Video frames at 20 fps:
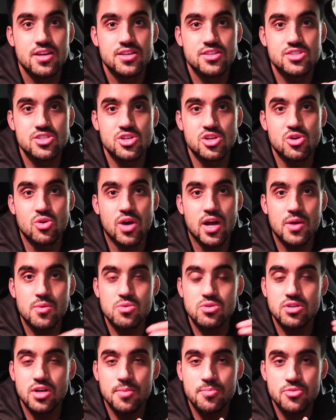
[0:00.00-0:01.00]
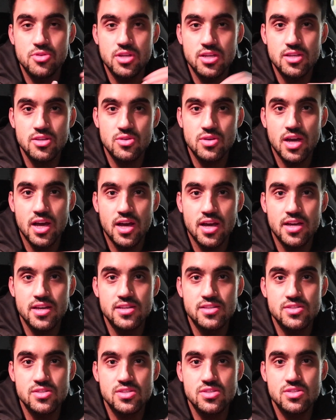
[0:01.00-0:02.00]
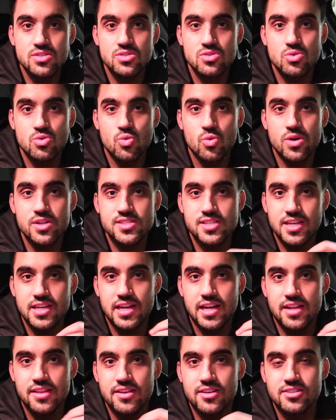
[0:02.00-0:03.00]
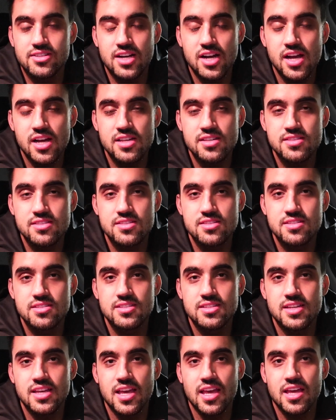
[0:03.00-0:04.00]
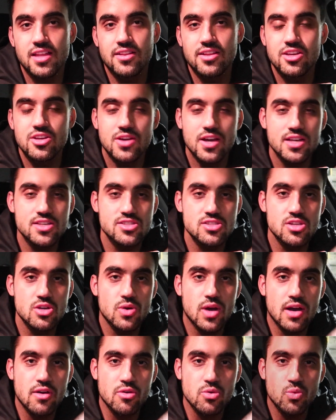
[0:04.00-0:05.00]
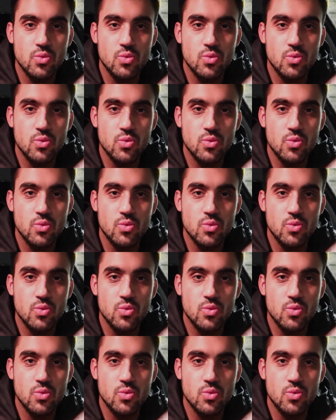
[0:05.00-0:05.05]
So I will update you guys once I get out of the class and let you guys know how it